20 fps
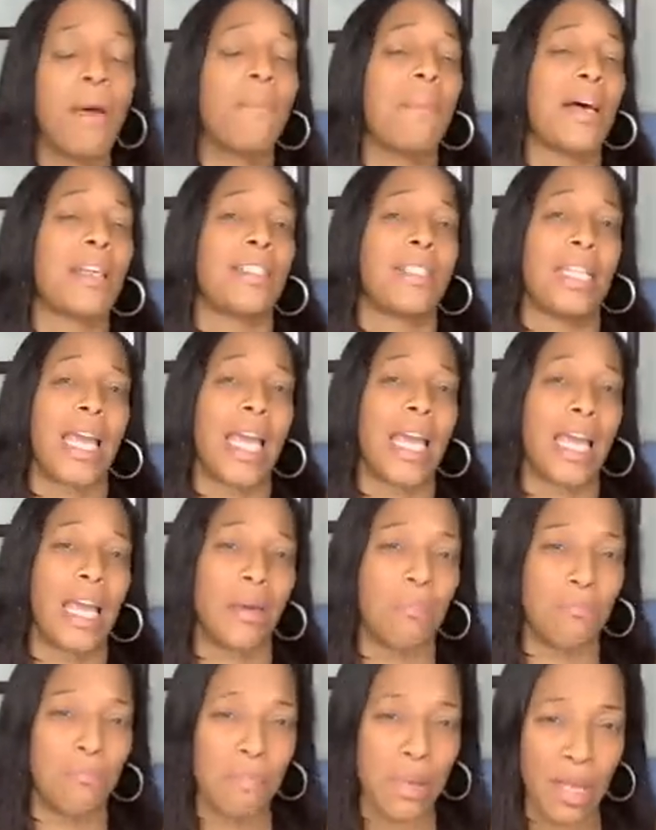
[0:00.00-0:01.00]
by staying
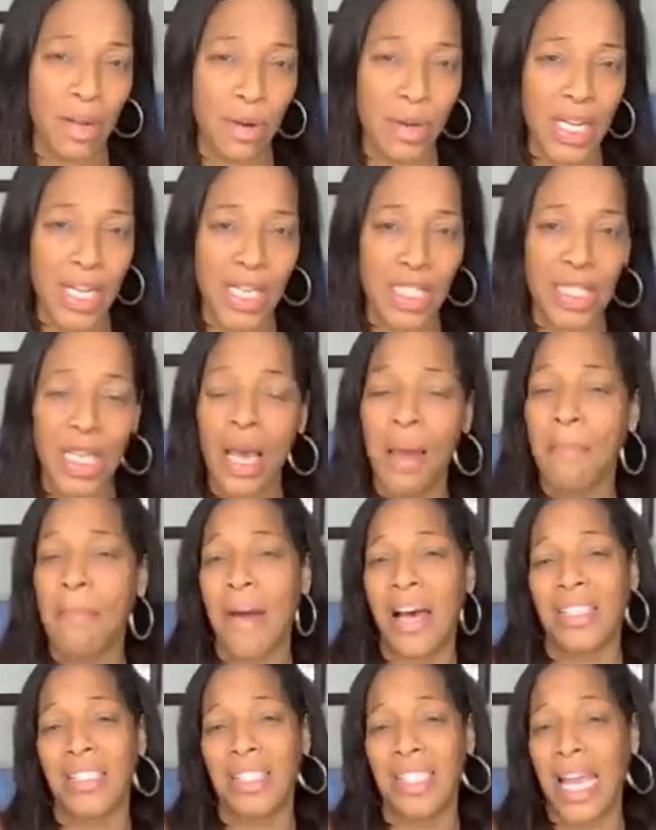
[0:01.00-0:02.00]
in bitterness,
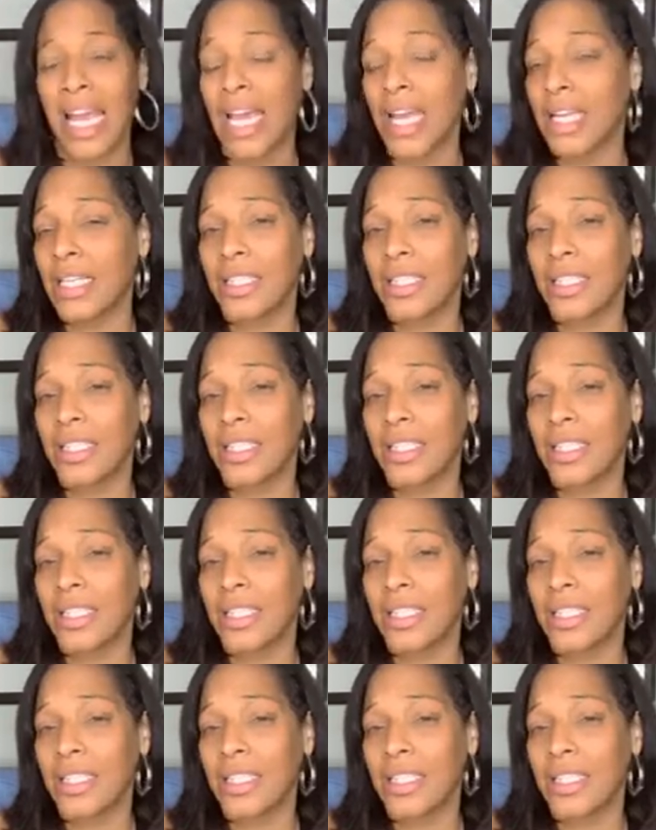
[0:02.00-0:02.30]
by staying